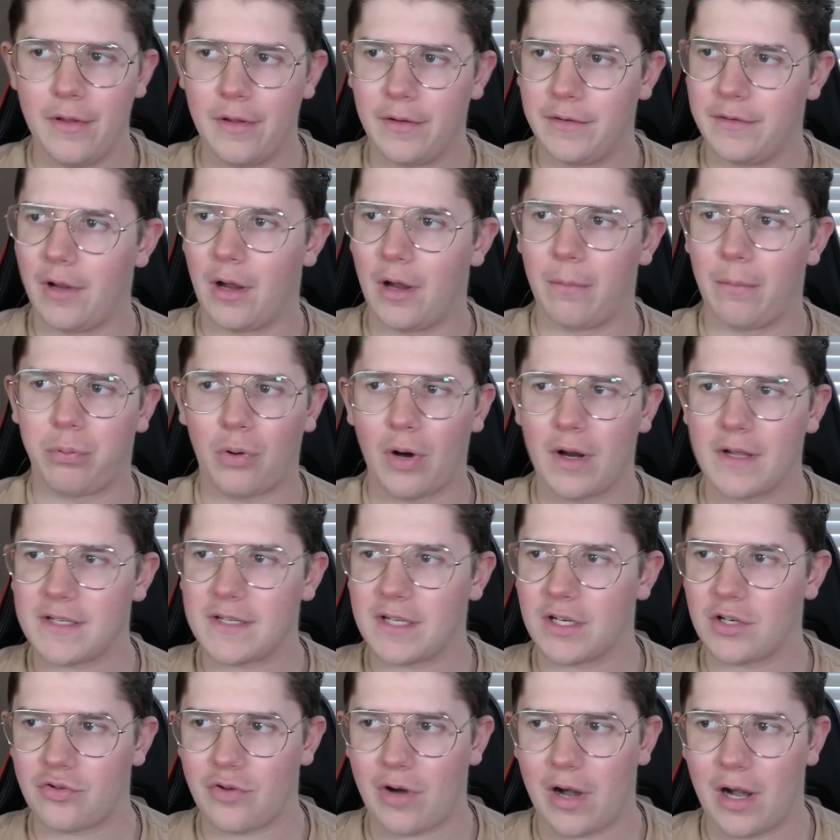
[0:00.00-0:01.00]
a pricing
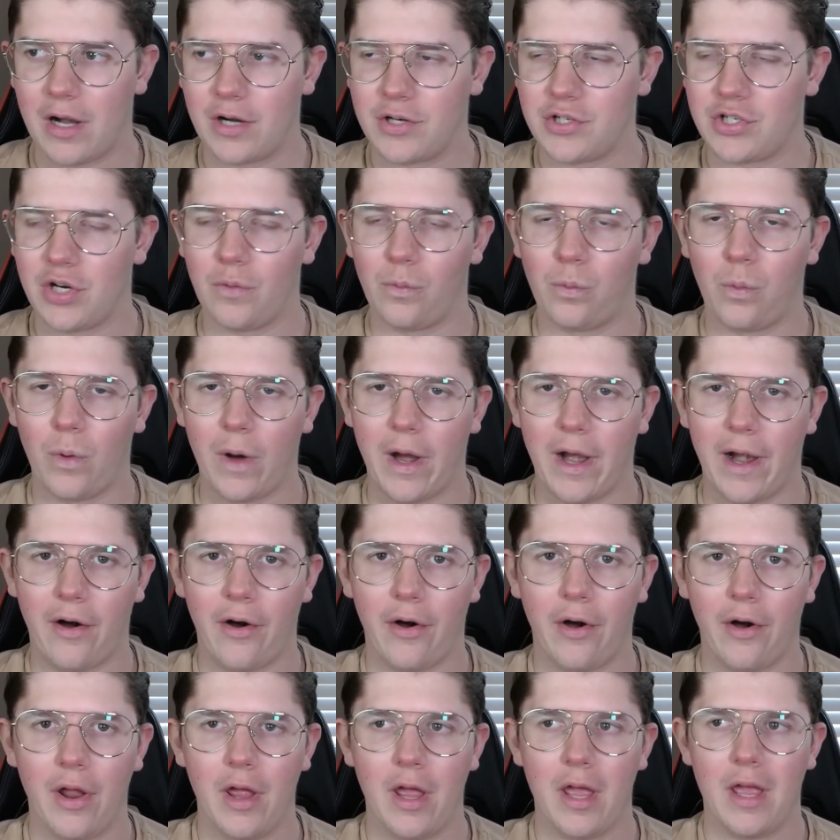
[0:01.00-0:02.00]
strategy where
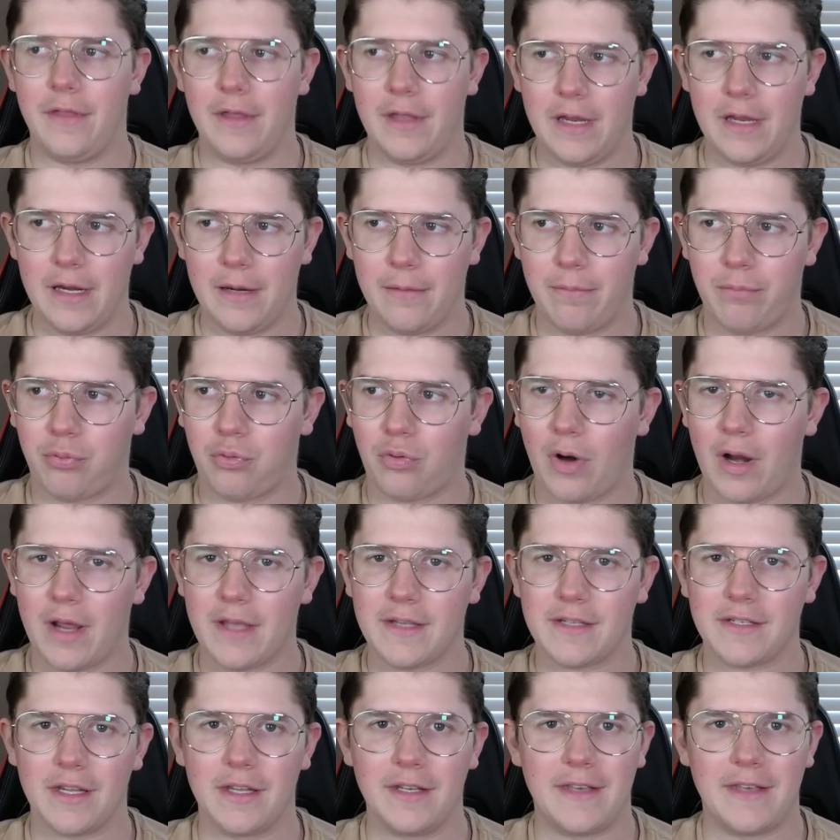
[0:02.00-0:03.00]
the price
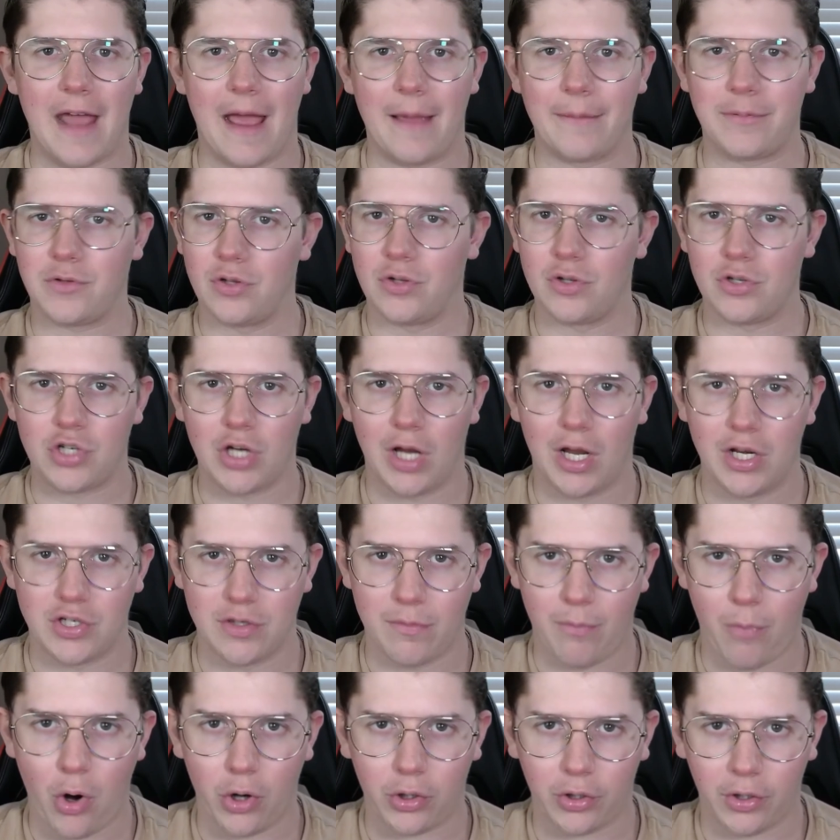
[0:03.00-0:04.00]
adapts to the change in
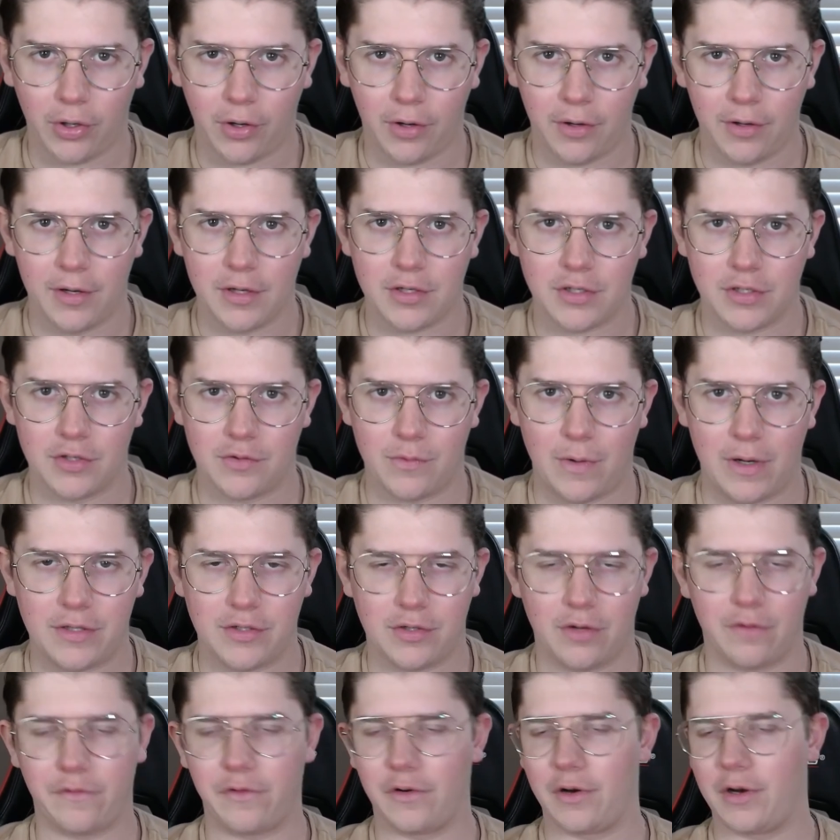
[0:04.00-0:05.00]
market conditions, right? So
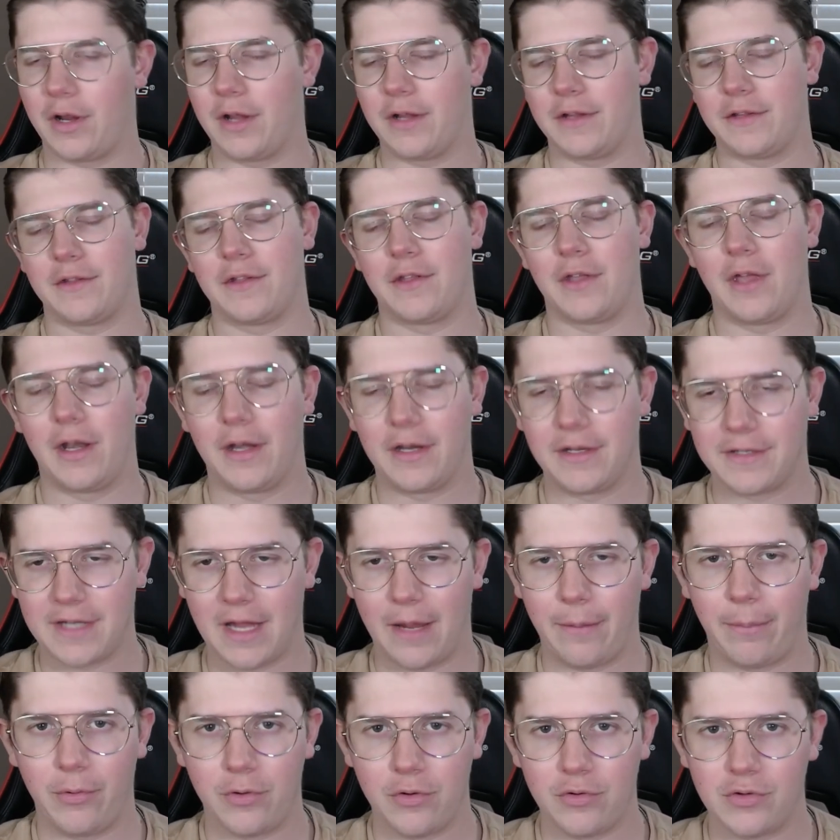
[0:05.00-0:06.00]
for an
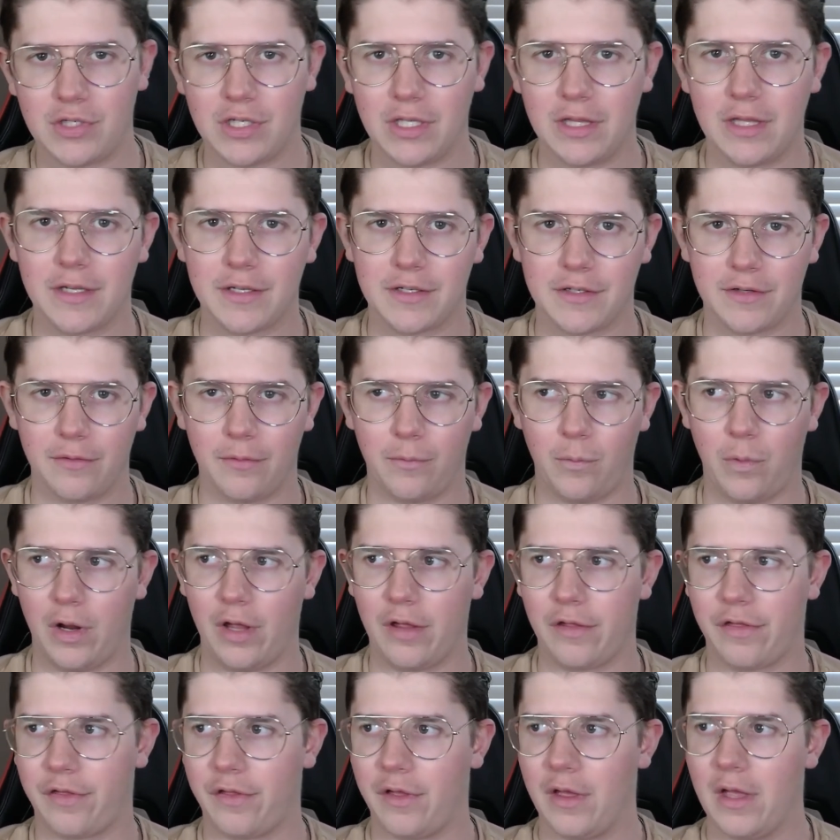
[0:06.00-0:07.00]
example, you see this
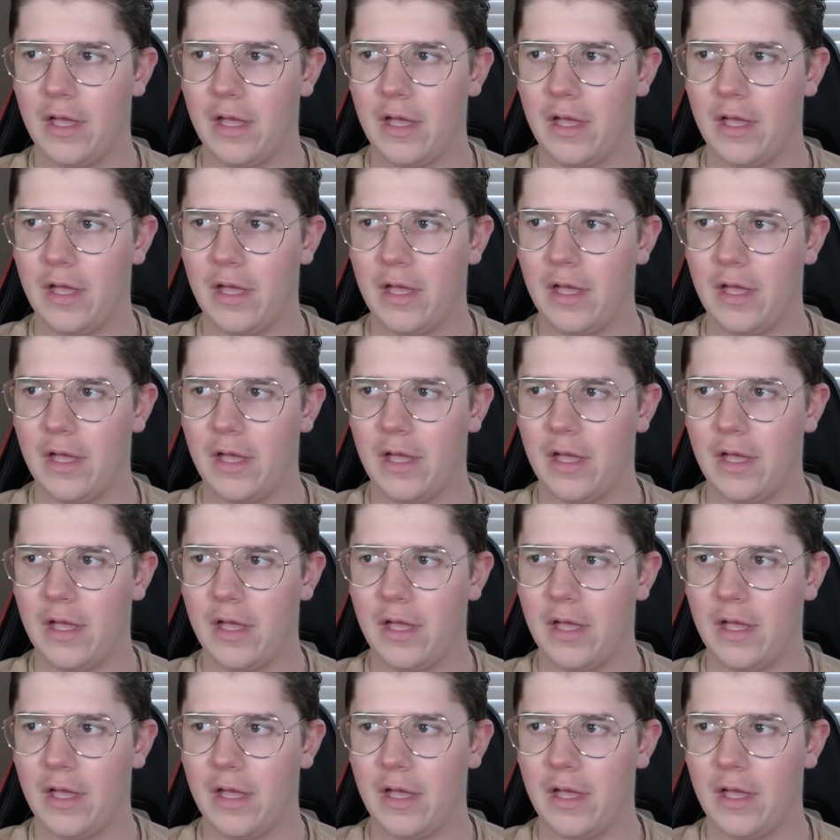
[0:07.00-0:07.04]
with